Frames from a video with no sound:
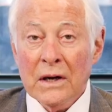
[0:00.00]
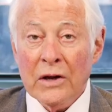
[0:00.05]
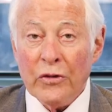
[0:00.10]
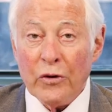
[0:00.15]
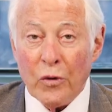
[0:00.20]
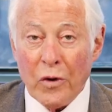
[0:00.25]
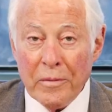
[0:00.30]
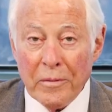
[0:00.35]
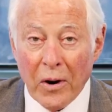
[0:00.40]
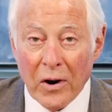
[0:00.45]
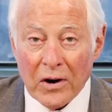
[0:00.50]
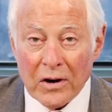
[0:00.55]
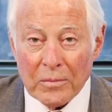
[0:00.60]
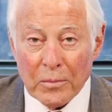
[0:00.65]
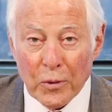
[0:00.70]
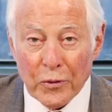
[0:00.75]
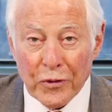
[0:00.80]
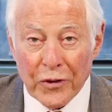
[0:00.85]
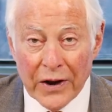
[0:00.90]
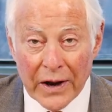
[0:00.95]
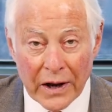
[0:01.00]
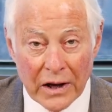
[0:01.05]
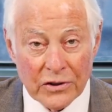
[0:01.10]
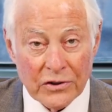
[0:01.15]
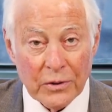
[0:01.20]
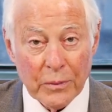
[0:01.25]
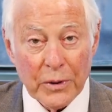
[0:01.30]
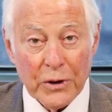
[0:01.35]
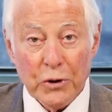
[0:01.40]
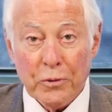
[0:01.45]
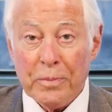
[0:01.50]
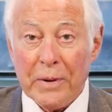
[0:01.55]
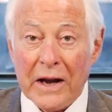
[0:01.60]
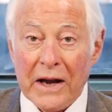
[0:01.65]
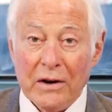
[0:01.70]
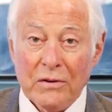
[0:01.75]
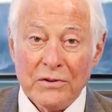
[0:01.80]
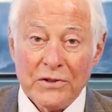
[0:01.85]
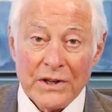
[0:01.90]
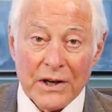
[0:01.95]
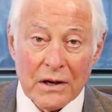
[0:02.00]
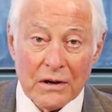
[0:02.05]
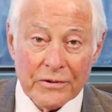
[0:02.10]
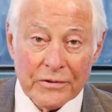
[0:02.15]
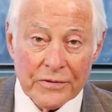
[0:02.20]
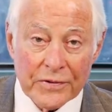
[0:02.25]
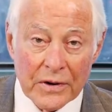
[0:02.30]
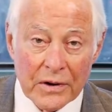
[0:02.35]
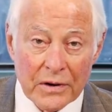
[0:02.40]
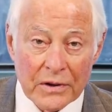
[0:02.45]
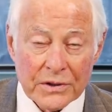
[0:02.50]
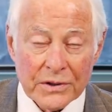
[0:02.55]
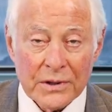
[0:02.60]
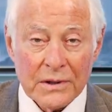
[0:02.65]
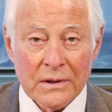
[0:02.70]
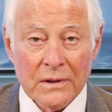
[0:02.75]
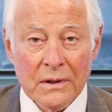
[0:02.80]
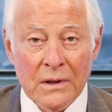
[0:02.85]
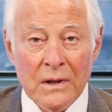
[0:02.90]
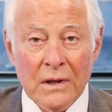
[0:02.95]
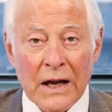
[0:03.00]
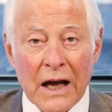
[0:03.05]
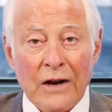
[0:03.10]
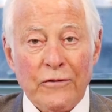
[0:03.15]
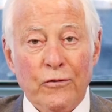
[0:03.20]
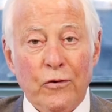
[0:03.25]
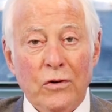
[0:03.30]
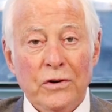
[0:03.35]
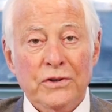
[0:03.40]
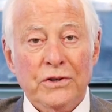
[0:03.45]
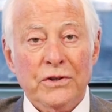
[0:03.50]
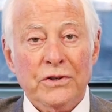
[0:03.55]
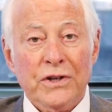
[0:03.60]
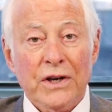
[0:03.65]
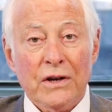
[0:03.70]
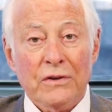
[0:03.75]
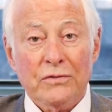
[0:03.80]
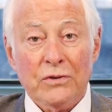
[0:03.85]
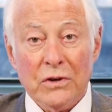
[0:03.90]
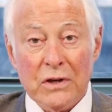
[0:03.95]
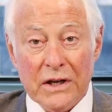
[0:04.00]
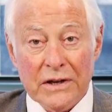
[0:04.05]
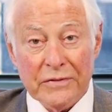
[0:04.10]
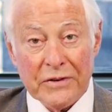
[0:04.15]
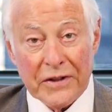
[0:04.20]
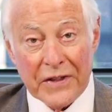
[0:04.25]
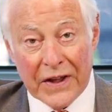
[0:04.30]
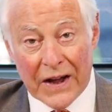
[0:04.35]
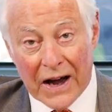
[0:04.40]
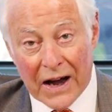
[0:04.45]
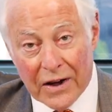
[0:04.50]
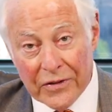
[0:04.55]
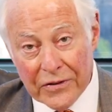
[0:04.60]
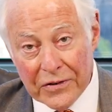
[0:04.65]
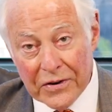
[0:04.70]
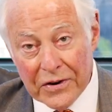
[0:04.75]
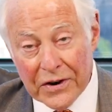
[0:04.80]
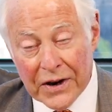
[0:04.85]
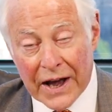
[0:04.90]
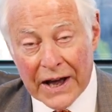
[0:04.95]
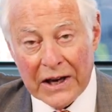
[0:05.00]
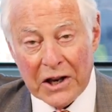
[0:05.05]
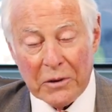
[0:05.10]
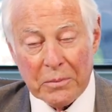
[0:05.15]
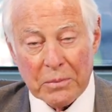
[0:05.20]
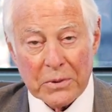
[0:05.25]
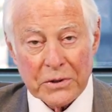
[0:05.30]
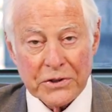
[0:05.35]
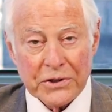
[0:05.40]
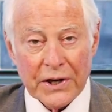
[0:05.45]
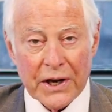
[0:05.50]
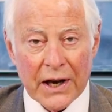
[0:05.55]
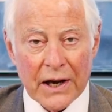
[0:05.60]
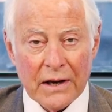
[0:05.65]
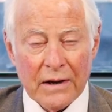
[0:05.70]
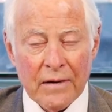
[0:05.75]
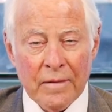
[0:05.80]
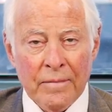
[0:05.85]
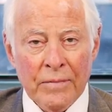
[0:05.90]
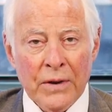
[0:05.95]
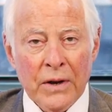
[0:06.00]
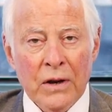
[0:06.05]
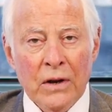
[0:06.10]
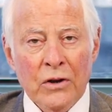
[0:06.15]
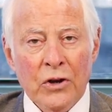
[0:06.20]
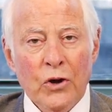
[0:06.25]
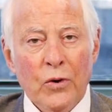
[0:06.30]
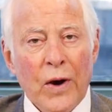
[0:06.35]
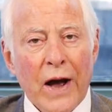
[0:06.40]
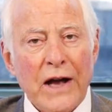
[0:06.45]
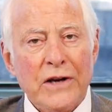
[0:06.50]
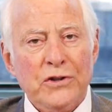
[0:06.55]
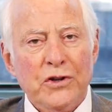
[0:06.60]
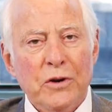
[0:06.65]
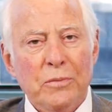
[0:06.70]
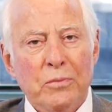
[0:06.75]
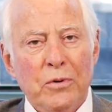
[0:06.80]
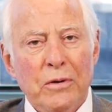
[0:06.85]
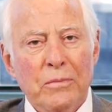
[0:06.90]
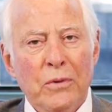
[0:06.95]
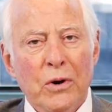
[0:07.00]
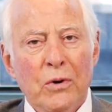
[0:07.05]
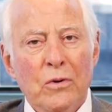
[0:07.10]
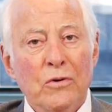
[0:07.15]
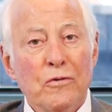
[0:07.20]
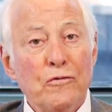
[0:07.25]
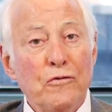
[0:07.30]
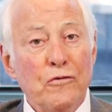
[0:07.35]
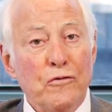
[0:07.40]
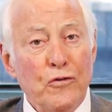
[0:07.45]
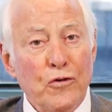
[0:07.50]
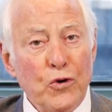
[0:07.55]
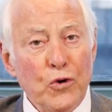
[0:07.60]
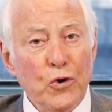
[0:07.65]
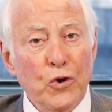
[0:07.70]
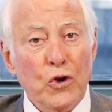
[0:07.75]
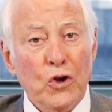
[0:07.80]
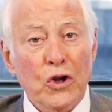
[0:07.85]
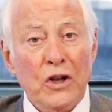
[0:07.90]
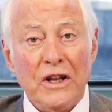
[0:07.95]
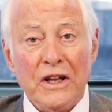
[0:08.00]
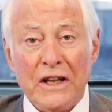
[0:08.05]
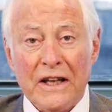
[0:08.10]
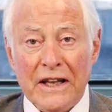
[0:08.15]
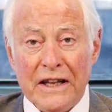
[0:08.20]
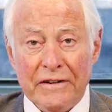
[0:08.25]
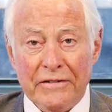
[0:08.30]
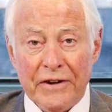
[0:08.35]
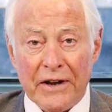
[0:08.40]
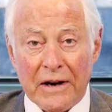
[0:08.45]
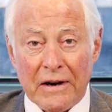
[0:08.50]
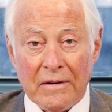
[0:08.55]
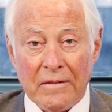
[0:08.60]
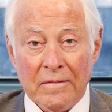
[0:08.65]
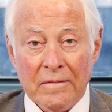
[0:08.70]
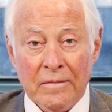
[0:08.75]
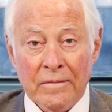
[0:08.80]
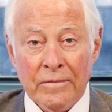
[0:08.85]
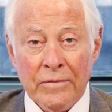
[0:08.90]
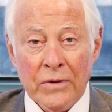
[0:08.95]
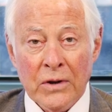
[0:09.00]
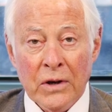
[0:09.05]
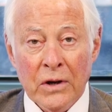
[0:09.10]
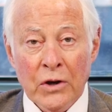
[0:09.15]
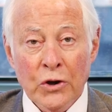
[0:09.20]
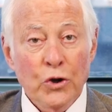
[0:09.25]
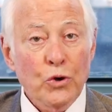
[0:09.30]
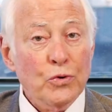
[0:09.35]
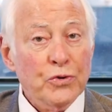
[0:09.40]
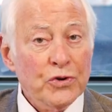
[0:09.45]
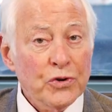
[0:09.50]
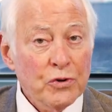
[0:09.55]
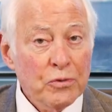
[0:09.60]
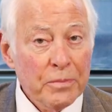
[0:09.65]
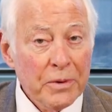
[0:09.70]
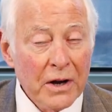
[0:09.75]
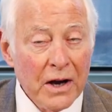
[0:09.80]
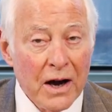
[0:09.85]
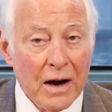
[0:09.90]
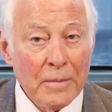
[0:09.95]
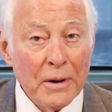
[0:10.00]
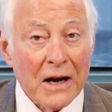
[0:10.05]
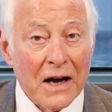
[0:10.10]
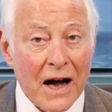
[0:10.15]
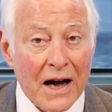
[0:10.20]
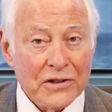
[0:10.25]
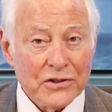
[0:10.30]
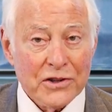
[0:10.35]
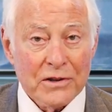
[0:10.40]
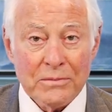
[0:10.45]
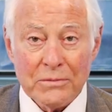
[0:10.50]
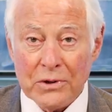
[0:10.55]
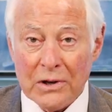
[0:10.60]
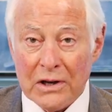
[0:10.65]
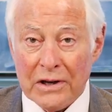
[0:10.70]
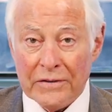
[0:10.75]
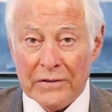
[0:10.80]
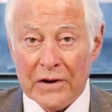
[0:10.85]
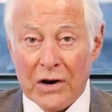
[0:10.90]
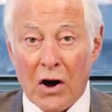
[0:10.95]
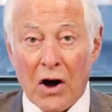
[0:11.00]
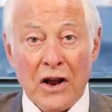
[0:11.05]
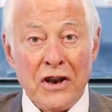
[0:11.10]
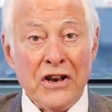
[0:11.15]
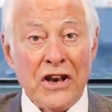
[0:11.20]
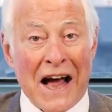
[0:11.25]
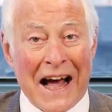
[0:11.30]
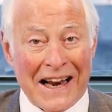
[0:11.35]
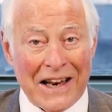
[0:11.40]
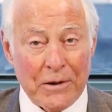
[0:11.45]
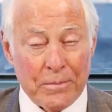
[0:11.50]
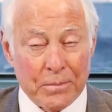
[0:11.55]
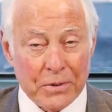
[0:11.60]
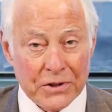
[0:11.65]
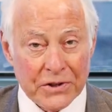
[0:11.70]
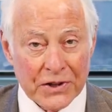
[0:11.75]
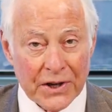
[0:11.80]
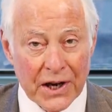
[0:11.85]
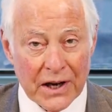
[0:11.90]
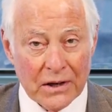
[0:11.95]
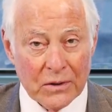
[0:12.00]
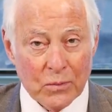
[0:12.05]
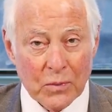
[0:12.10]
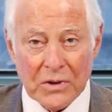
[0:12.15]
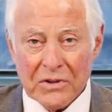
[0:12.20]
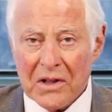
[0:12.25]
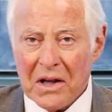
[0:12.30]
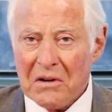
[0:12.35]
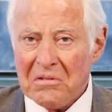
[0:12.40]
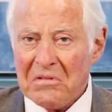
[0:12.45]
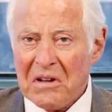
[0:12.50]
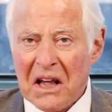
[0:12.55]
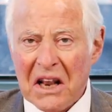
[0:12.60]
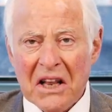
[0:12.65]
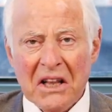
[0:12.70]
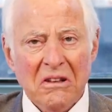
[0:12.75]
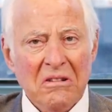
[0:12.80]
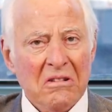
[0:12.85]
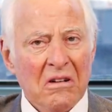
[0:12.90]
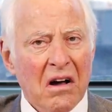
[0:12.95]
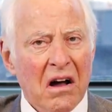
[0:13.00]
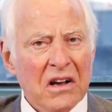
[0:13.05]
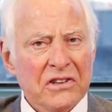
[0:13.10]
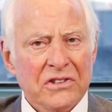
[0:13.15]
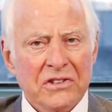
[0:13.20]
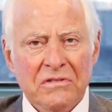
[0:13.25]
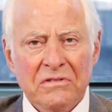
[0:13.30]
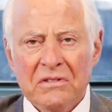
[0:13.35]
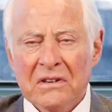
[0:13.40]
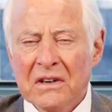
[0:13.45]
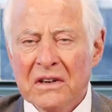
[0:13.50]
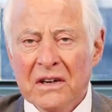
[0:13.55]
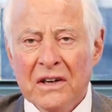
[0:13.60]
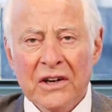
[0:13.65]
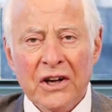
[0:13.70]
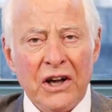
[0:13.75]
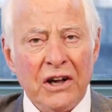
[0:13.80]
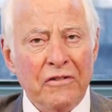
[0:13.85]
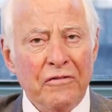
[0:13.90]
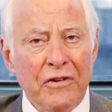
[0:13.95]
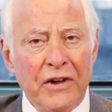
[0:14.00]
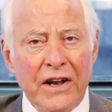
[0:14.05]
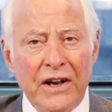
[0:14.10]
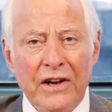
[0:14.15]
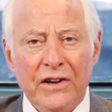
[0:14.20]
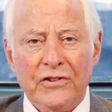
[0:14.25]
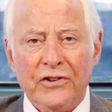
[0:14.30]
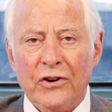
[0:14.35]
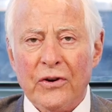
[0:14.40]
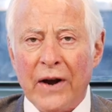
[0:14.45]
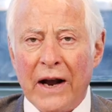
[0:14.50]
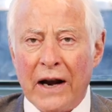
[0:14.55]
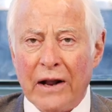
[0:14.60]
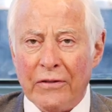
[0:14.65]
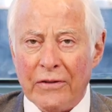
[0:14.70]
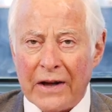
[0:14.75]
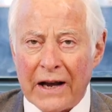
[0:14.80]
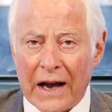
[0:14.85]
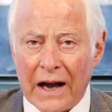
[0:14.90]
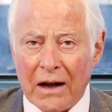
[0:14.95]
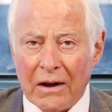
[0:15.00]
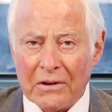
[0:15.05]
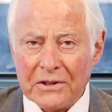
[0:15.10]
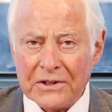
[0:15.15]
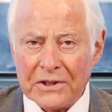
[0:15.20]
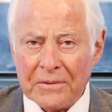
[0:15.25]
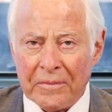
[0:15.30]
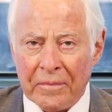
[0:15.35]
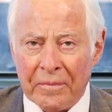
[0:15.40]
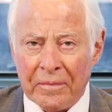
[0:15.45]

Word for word: The remarkable thing is that when you pay yourself first and force yourself to live on the other 90%, you actually promote frugal living. You'll soon become accustomed to living on 90% without any loss of convenience or anything else.